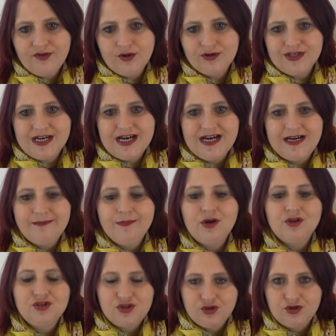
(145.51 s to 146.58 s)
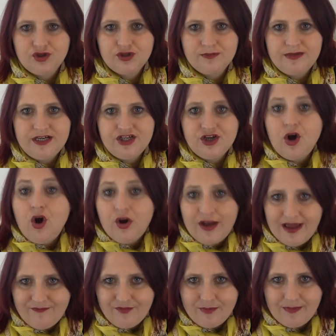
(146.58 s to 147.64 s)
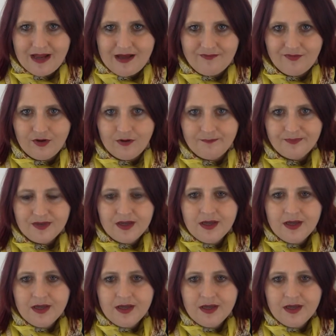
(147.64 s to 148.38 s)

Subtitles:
your time on social media, on every platform.